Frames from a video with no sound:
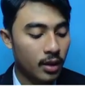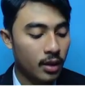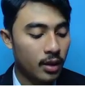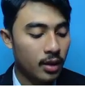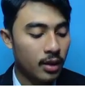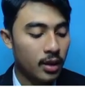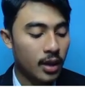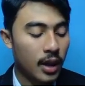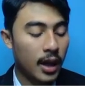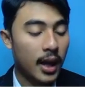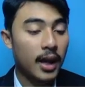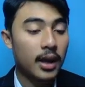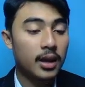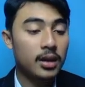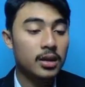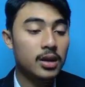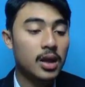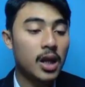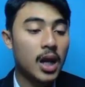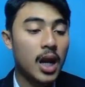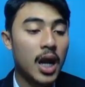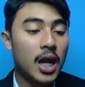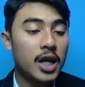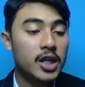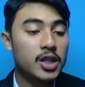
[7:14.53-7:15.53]
And
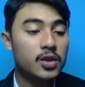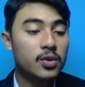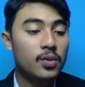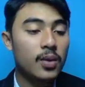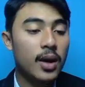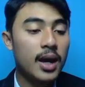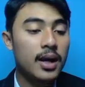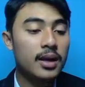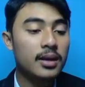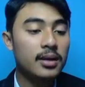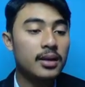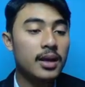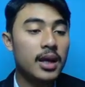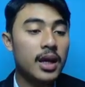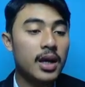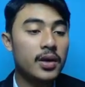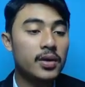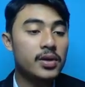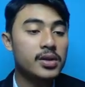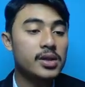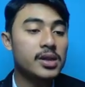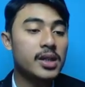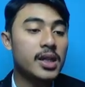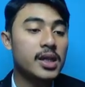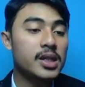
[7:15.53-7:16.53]
the last one,
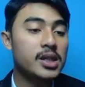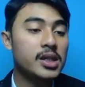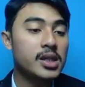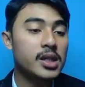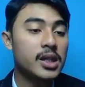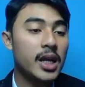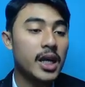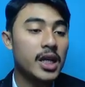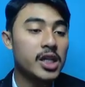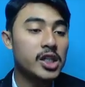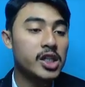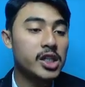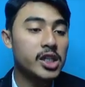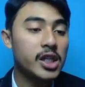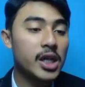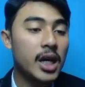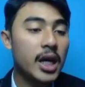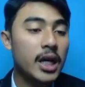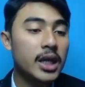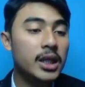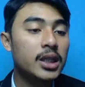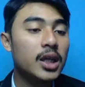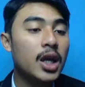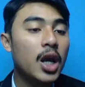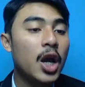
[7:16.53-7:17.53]
there's
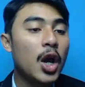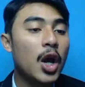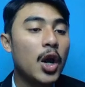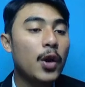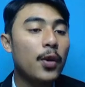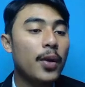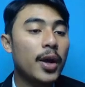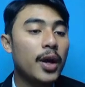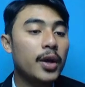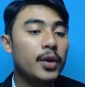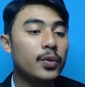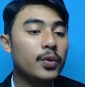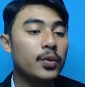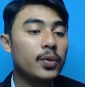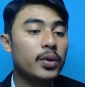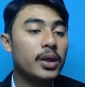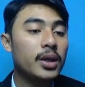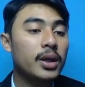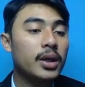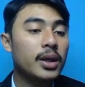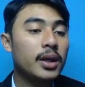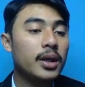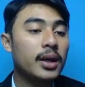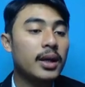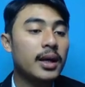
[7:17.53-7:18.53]
destination. When
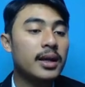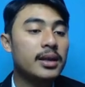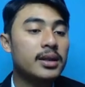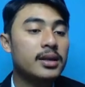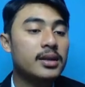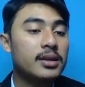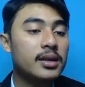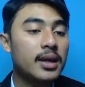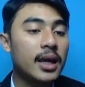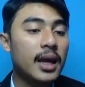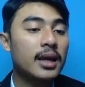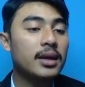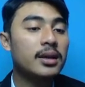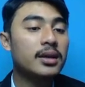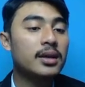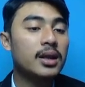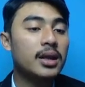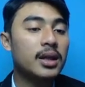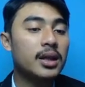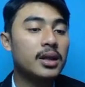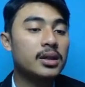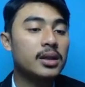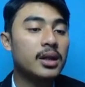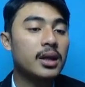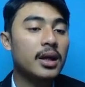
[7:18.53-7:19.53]
we take
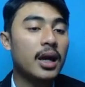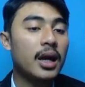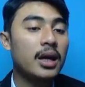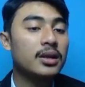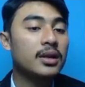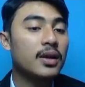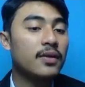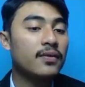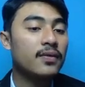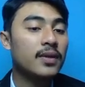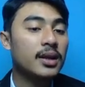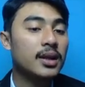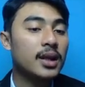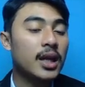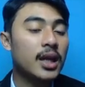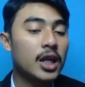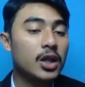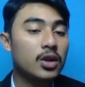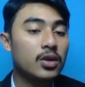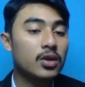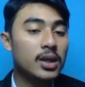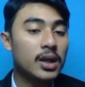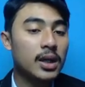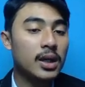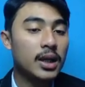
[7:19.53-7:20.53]
learning activity
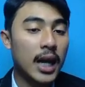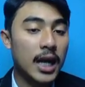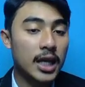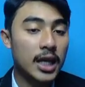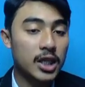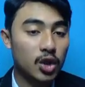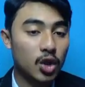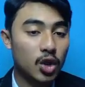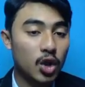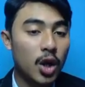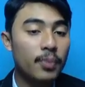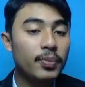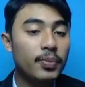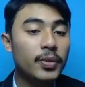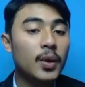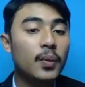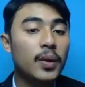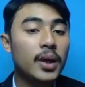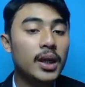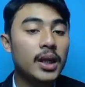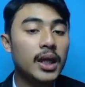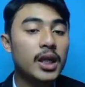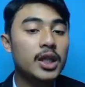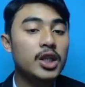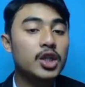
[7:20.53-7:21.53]
into the classroom,
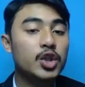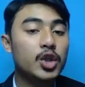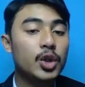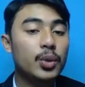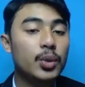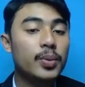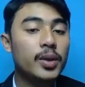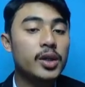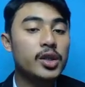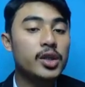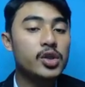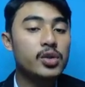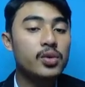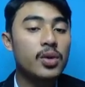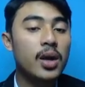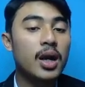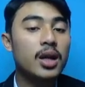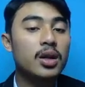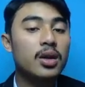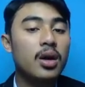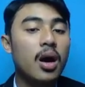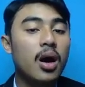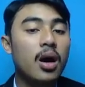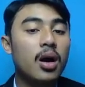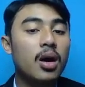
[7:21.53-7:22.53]
we need to
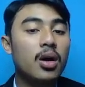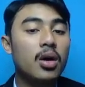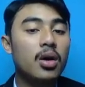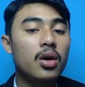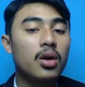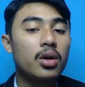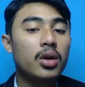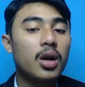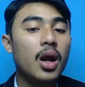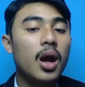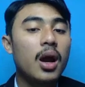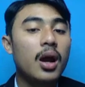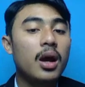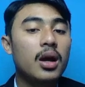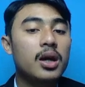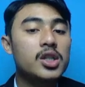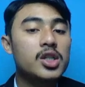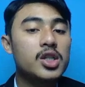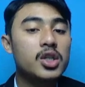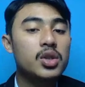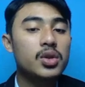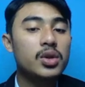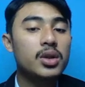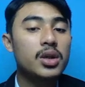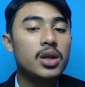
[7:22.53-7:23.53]
persuade our
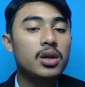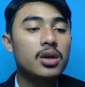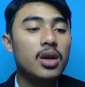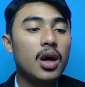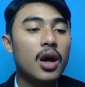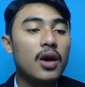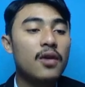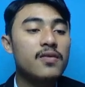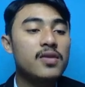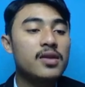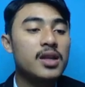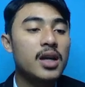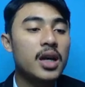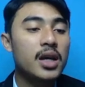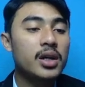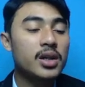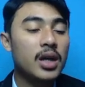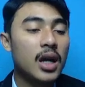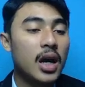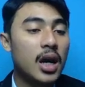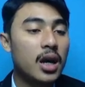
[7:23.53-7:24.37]
student of their